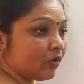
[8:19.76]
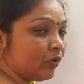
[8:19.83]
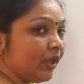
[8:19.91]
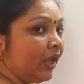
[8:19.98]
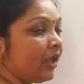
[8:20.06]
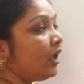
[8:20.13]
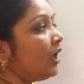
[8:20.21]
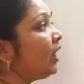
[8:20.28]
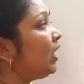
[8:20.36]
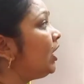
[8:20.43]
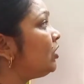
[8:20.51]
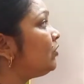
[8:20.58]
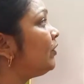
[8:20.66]
Okay,
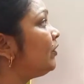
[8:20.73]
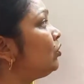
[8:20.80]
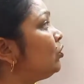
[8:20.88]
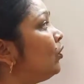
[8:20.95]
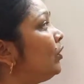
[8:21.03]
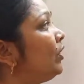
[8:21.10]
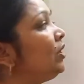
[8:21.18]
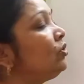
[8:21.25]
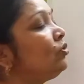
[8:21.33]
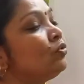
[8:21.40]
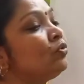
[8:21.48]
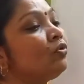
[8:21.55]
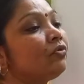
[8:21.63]
it will
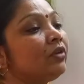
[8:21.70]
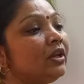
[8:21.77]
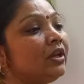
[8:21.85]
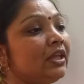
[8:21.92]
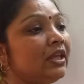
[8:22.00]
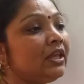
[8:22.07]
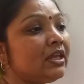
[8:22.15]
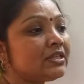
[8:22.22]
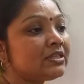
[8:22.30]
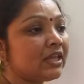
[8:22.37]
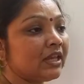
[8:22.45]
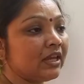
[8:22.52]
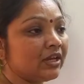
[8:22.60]
going to
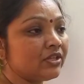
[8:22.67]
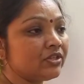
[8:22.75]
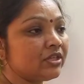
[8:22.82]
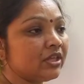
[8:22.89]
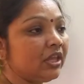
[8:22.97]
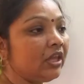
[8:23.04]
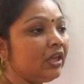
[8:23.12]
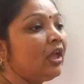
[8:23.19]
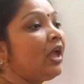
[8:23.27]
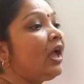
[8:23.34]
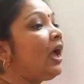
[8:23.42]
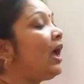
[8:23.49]
release energy,